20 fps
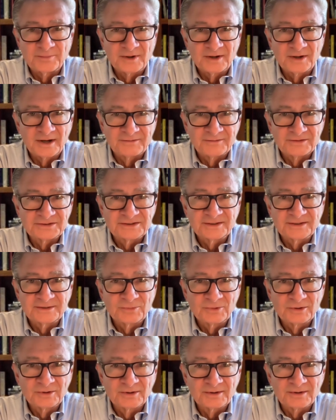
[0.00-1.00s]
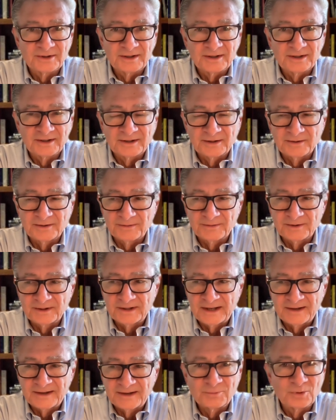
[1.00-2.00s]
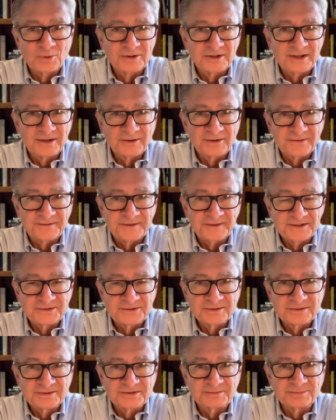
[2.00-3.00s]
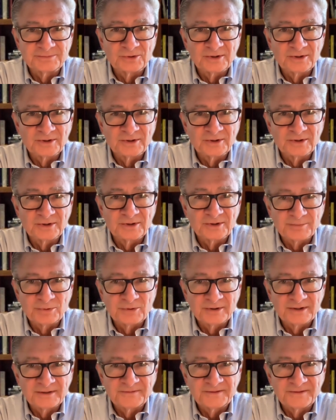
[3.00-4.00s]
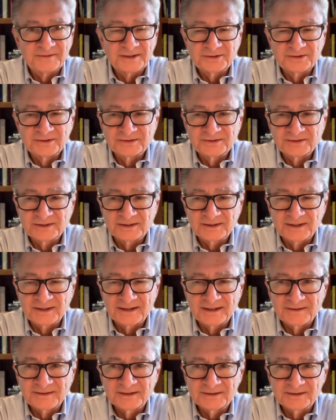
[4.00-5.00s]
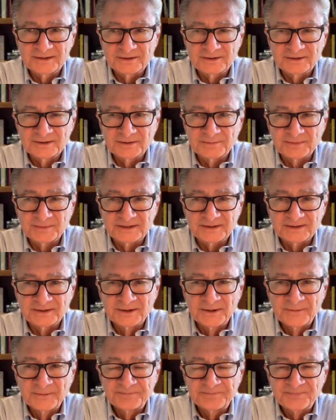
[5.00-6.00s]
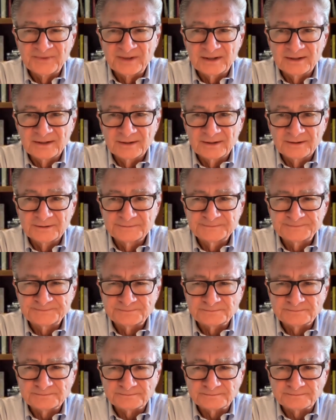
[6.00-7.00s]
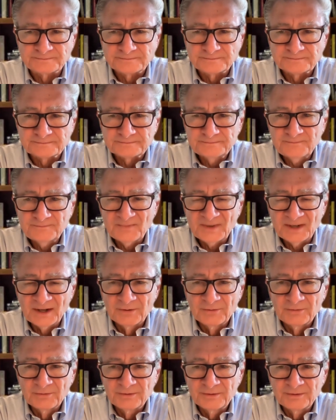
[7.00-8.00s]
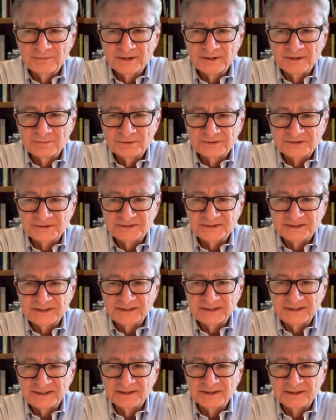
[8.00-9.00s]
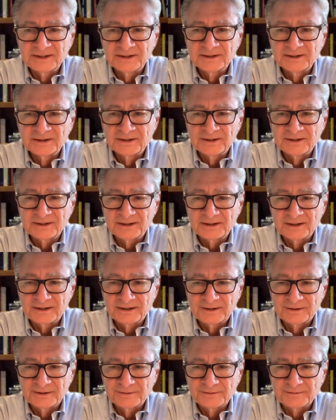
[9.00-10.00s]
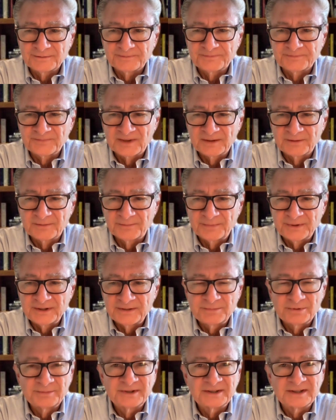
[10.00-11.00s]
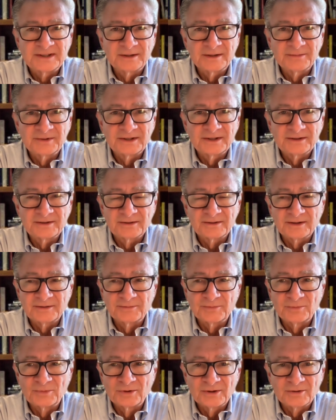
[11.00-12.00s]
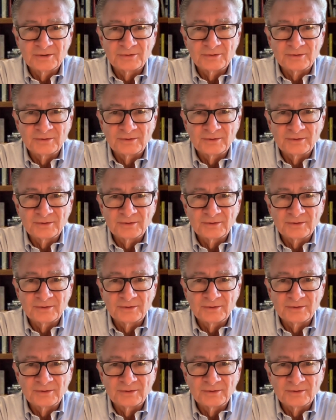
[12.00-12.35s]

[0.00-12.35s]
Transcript: obviously more have more health features, more health reporting features, and and I think they're going to be um, we will see uh, people becoming more